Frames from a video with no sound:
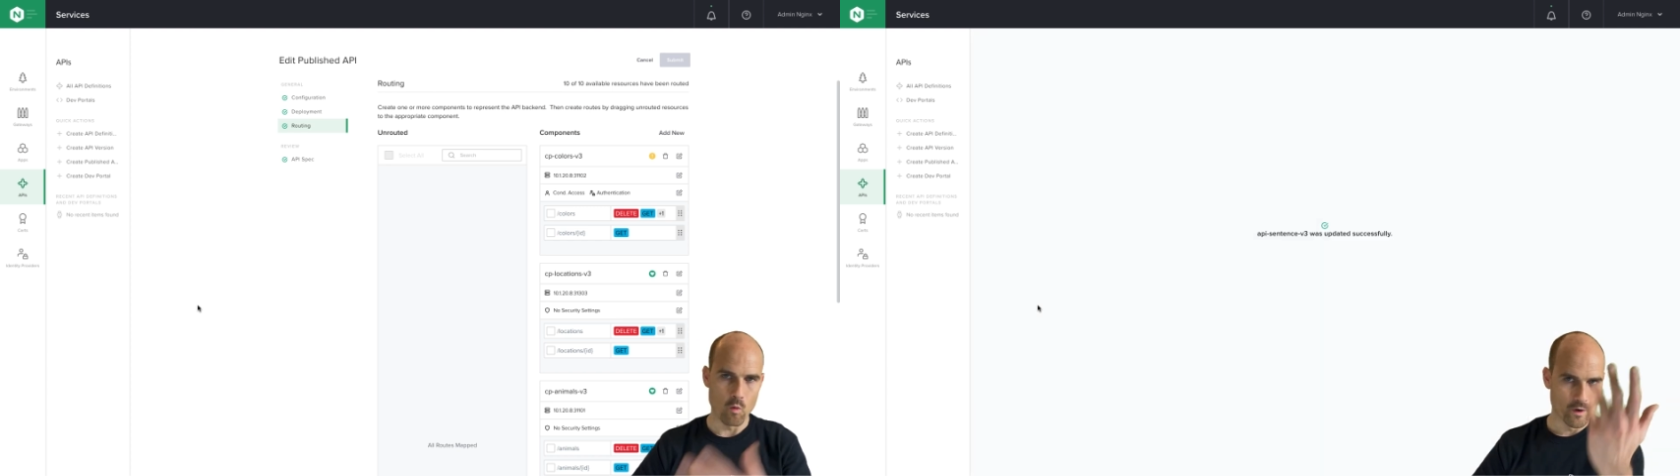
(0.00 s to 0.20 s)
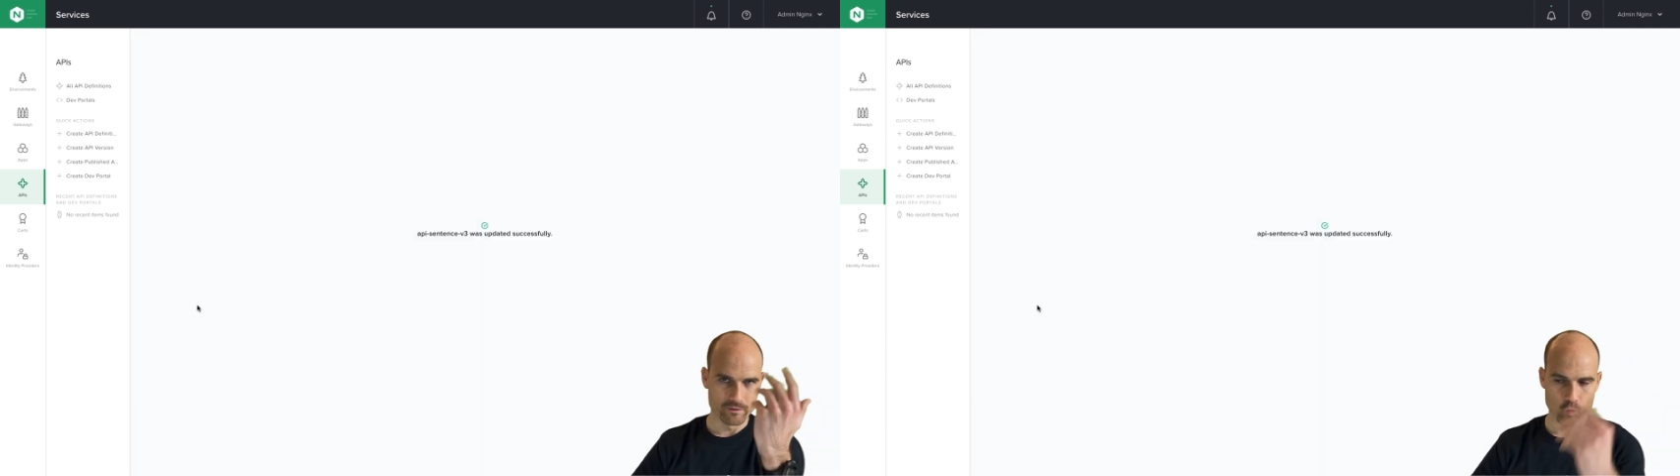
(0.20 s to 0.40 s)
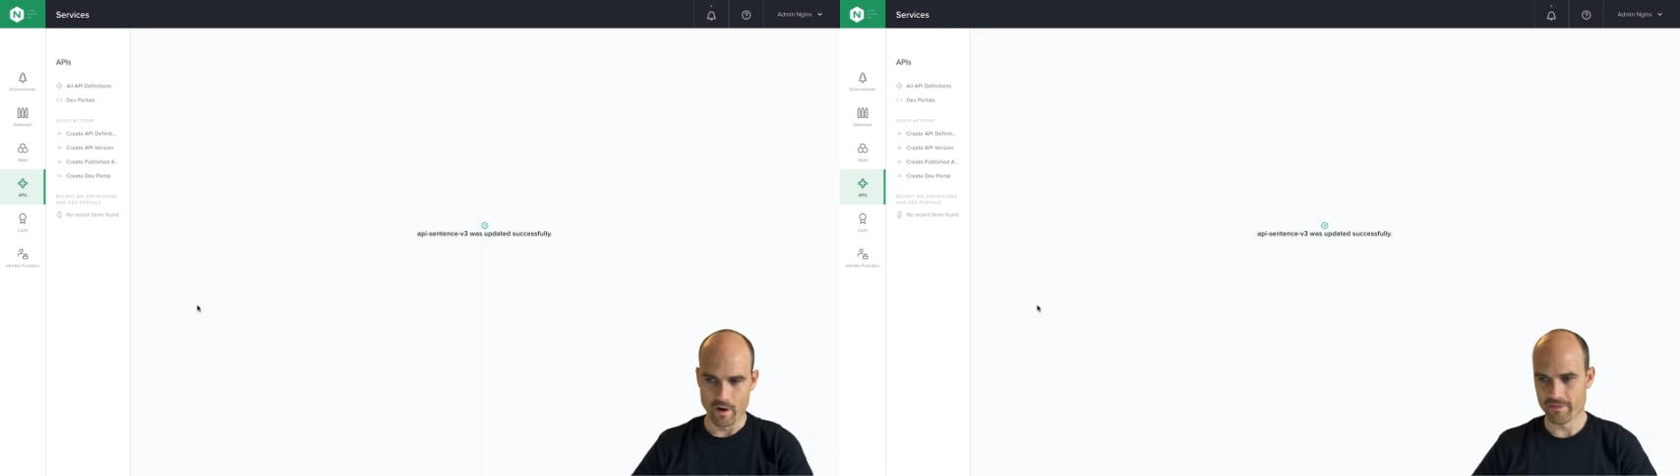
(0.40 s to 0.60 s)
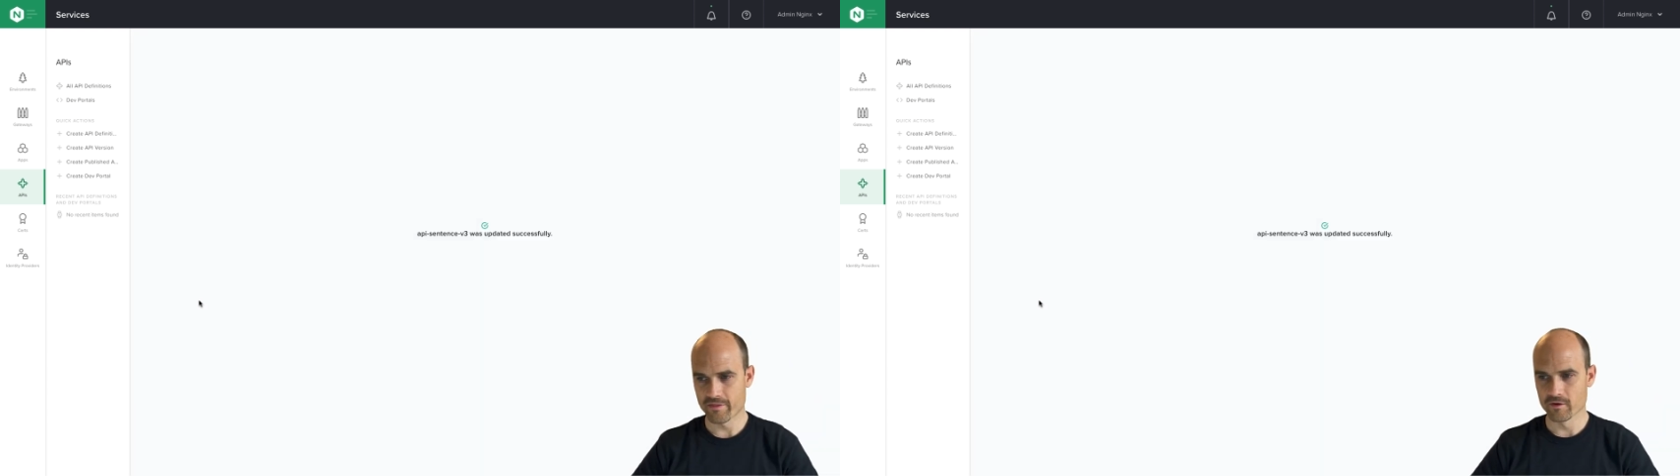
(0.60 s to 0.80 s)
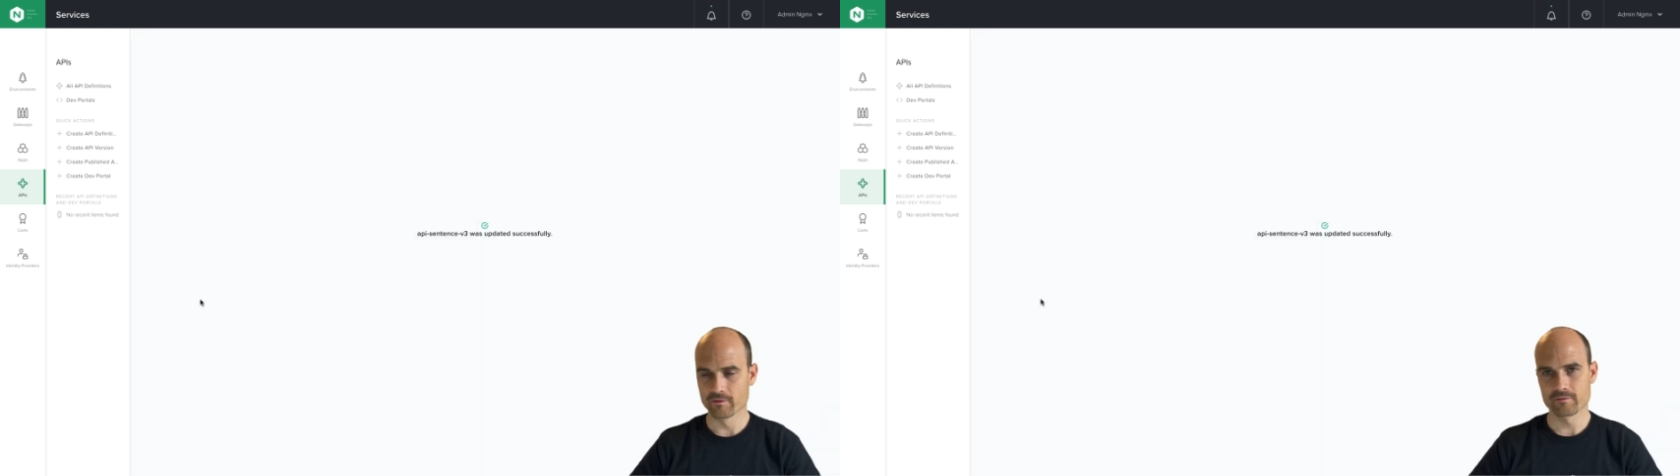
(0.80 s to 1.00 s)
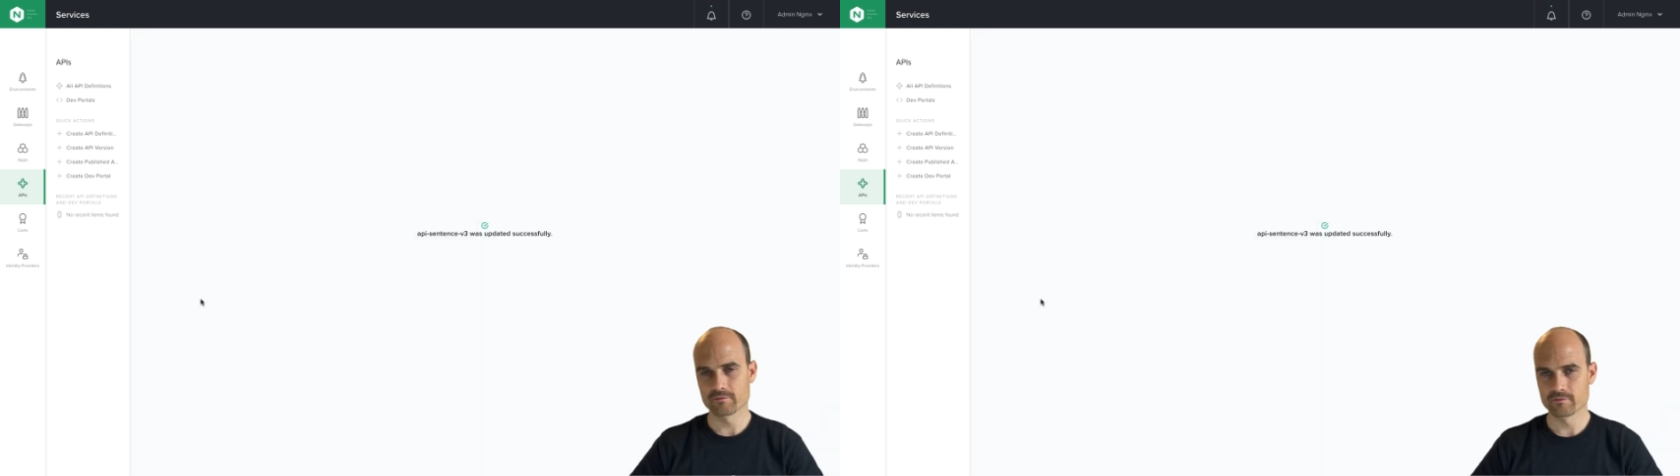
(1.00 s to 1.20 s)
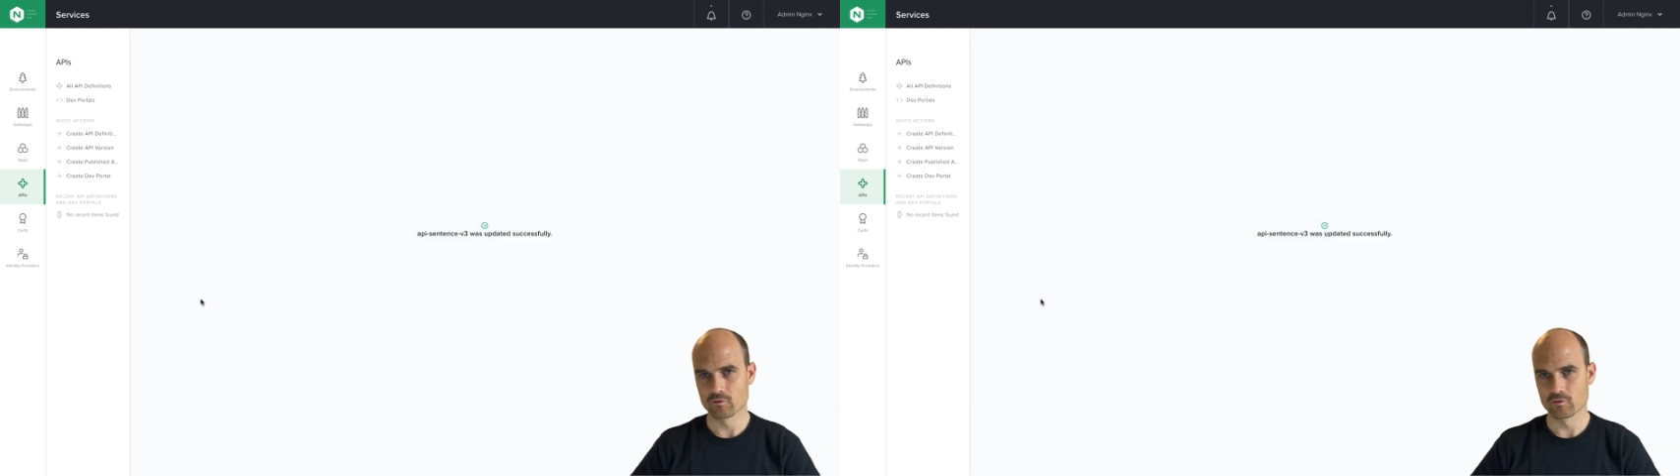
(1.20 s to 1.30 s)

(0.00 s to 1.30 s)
wait 1 second.